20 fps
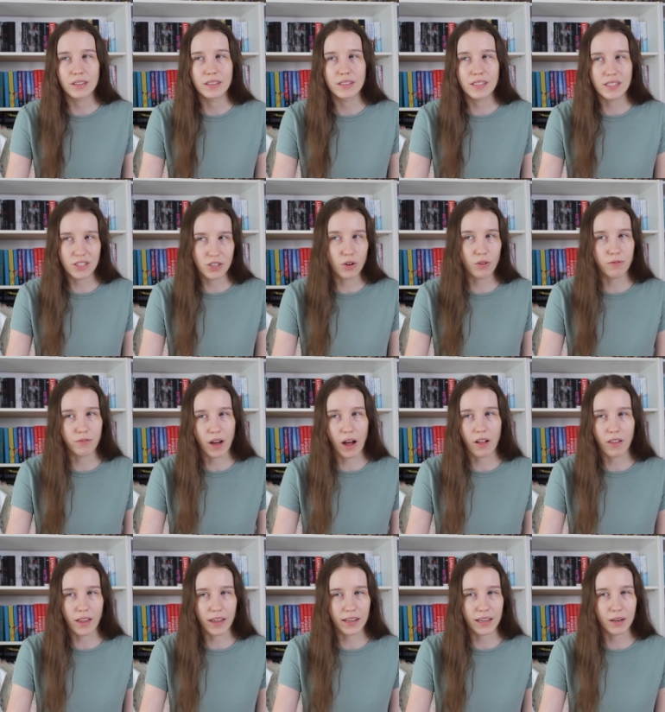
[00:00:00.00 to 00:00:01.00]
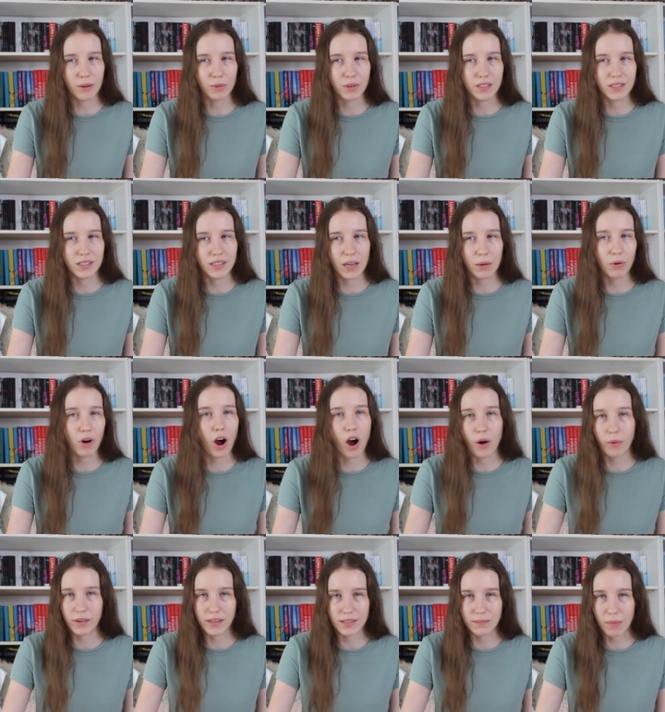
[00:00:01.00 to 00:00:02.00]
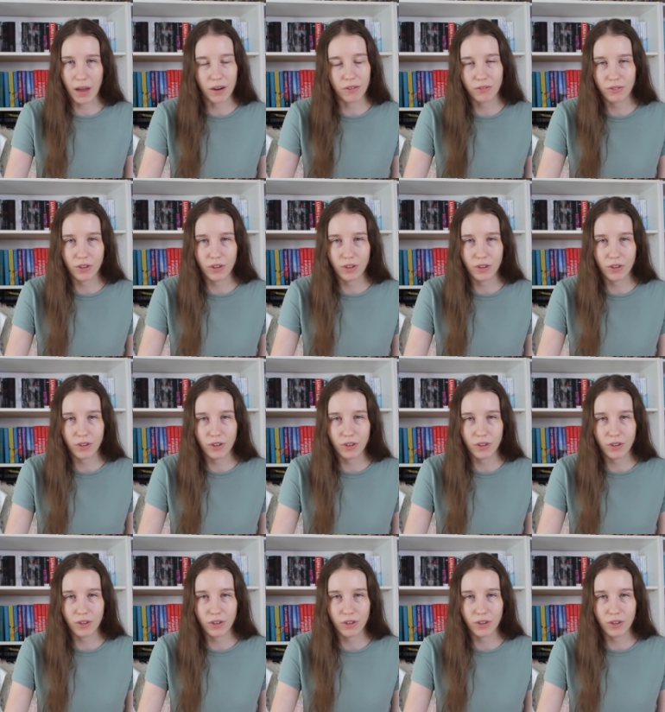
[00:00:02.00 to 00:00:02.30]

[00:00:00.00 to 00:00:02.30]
still felt like it was they were always meant